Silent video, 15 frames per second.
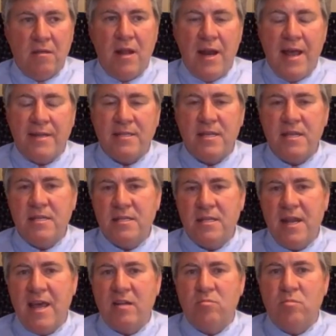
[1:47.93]
The latter is
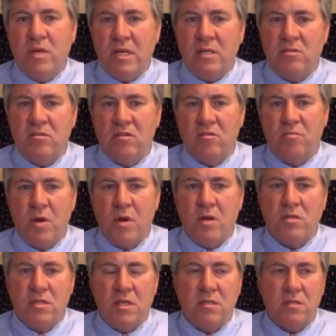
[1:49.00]
an administrative
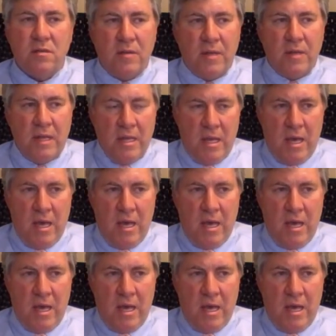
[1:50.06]
process.